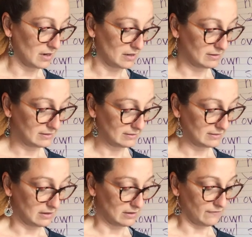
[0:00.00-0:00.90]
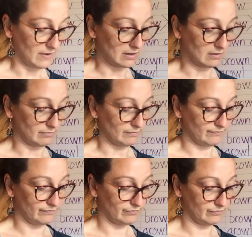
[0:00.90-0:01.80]
let's see if I can
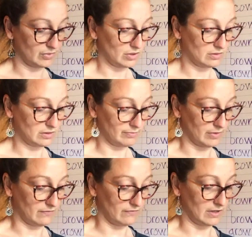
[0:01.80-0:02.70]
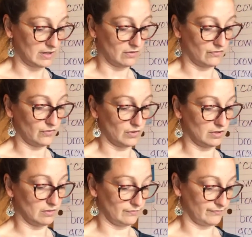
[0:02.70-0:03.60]
pull up our video for
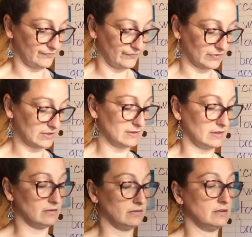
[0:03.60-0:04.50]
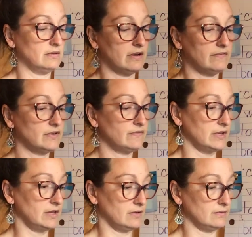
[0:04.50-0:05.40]
you. I know you love your
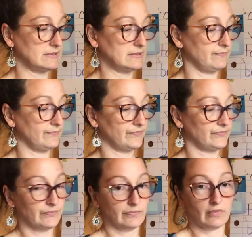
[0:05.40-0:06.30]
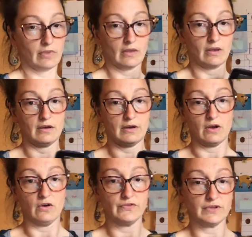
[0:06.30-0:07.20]
videos. All right,
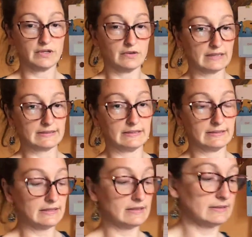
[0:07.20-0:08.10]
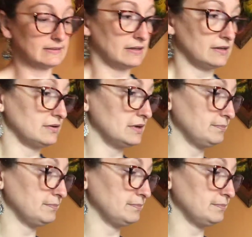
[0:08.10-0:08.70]
hopefully you guys can see this and hear it.